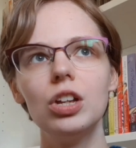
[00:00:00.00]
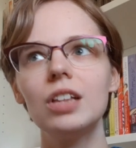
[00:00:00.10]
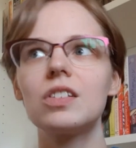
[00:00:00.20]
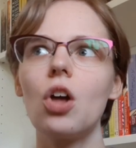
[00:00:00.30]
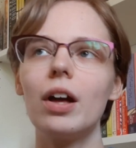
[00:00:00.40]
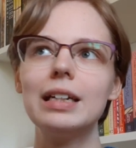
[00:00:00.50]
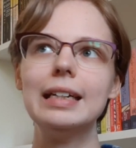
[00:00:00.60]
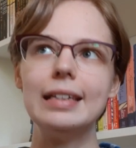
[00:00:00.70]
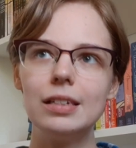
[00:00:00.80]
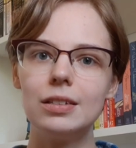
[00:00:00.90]
it's not an
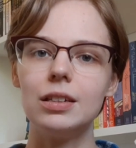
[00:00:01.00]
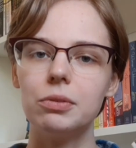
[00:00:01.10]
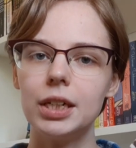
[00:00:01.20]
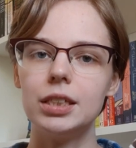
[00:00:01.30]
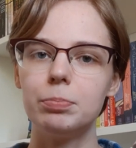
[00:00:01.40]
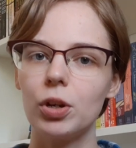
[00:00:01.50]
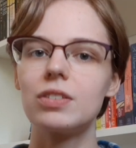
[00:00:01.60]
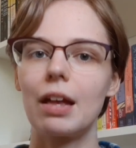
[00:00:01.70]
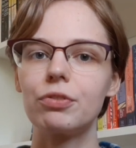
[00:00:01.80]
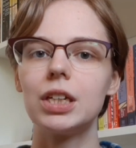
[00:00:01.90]
easy read, but it's
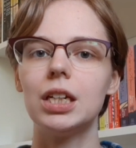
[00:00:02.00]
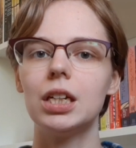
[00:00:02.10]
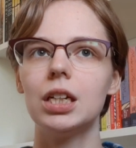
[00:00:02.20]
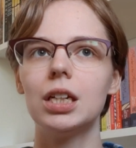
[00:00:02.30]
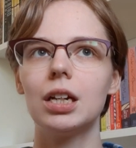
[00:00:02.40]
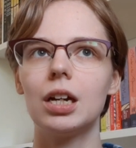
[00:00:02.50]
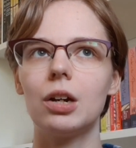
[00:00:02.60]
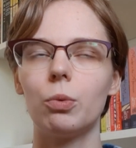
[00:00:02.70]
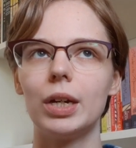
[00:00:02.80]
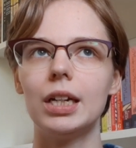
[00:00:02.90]
definitely
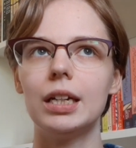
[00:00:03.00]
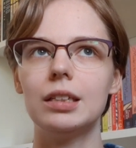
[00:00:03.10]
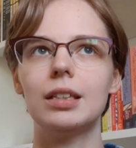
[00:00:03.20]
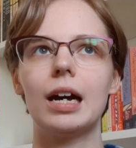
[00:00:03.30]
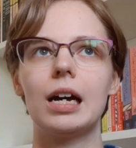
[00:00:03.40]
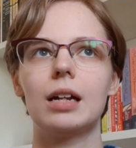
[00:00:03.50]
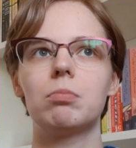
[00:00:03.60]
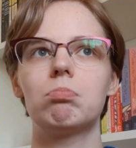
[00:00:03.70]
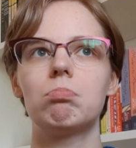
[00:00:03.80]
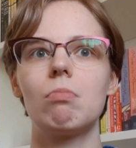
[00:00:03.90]
a read that
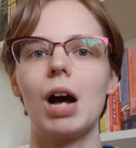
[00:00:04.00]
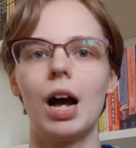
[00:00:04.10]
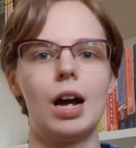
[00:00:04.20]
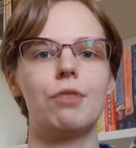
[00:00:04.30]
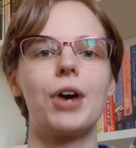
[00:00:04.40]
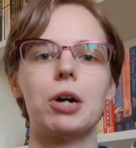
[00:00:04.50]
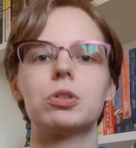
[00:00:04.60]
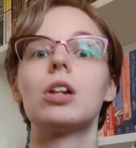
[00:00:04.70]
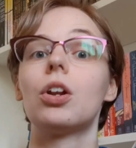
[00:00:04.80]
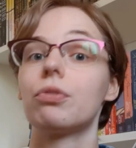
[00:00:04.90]
I
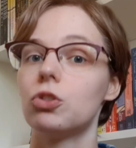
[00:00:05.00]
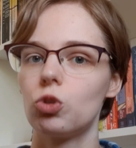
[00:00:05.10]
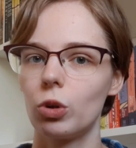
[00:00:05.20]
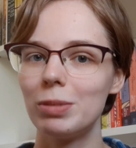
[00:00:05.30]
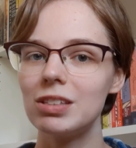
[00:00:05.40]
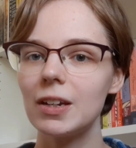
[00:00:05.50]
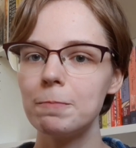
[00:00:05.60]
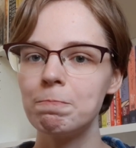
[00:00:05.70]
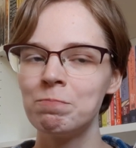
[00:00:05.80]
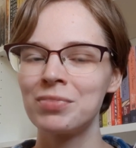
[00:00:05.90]
found a lot of enjoyment
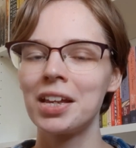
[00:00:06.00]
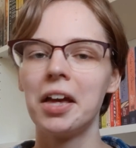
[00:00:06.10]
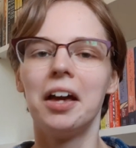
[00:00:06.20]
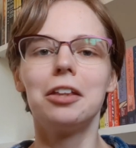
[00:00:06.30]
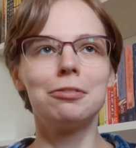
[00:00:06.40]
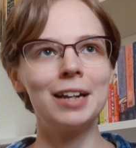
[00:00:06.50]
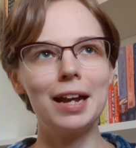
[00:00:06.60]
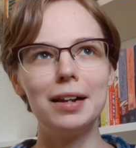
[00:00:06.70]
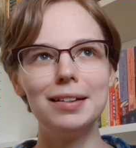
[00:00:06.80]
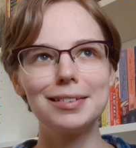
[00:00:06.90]
in. Three
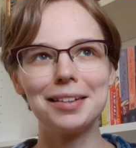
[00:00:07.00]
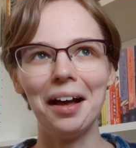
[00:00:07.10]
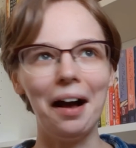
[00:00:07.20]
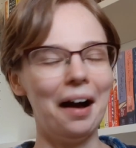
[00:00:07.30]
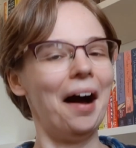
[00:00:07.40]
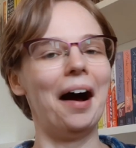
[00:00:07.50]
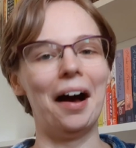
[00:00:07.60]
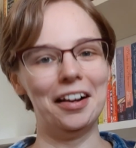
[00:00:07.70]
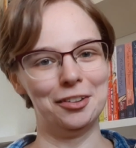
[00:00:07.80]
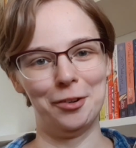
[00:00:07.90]
Guineas,
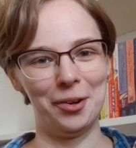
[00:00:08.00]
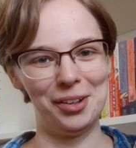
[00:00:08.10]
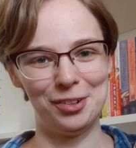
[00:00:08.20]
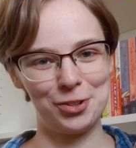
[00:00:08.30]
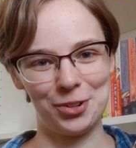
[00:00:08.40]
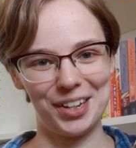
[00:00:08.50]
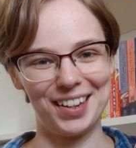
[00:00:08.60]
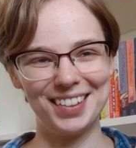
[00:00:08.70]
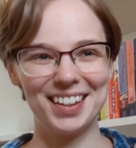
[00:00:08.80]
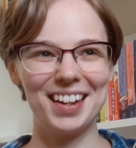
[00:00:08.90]
I do not enjoy
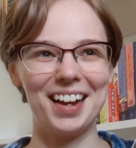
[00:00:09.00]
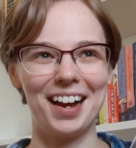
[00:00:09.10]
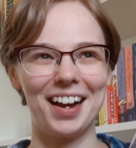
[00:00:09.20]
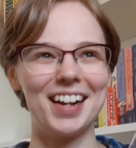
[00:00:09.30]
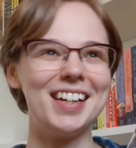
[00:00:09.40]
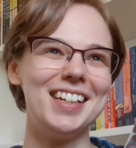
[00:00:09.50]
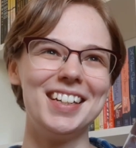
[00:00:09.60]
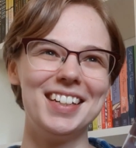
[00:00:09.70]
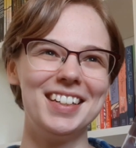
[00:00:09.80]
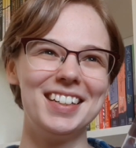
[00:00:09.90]
it.
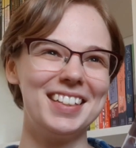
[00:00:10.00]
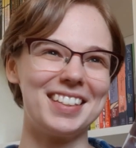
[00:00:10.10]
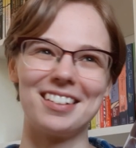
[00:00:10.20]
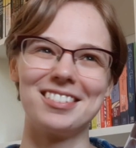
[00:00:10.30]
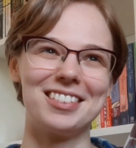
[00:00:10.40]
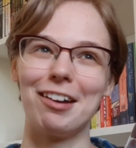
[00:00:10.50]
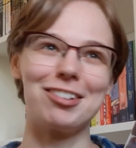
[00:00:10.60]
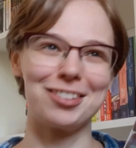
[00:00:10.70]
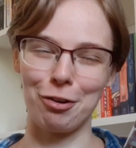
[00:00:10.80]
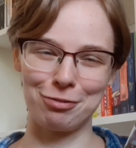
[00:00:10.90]

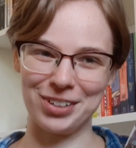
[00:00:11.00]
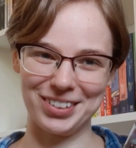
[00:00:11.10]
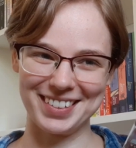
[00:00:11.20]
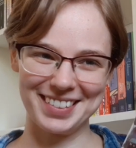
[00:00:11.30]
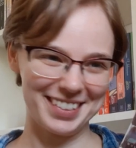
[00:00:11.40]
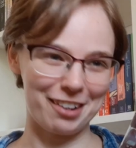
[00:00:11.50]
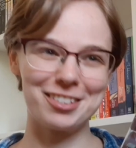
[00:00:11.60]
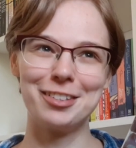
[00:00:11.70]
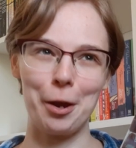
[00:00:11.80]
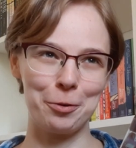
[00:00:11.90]
There's no fun.
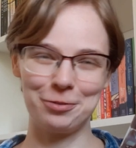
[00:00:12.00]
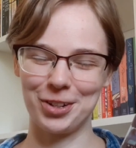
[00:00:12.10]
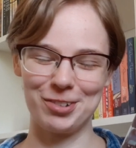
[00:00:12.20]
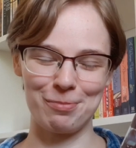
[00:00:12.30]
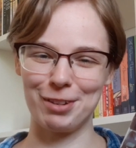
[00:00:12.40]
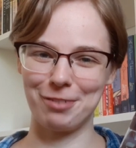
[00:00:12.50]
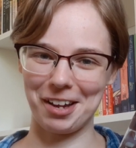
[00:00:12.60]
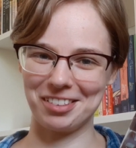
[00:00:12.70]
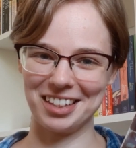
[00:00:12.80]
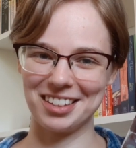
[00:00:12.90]
There's no fun to be
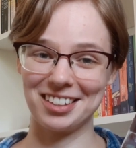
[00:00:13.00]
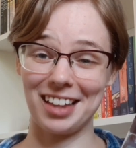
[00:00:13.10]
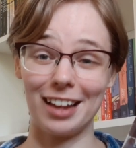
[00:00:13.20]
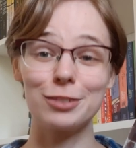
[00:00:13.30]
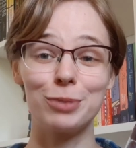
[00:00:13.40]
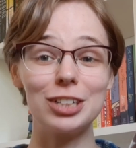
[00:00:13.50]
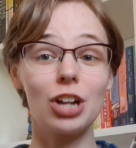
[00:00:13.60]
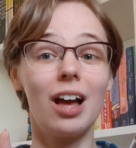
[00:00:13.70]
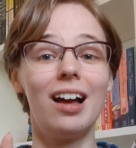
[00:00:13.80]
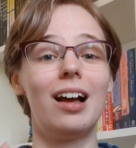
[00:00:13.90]
found in this text,
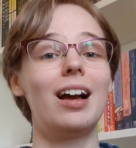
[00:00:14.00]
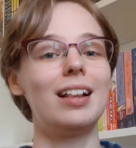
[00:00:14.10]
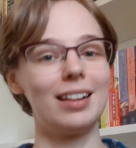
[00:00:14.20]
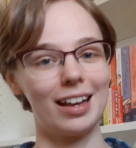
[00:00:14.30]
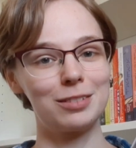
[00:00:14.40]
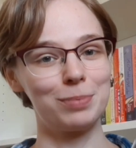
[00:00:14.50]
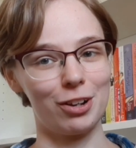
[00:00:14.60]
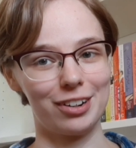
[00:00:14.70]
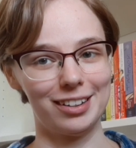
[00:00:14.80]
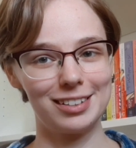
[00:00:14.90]
which, let's be
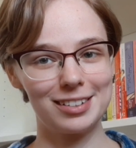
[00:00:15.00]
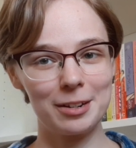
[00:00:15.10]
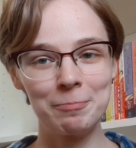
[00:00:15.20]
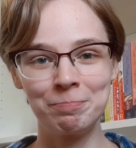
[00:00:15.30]
honest,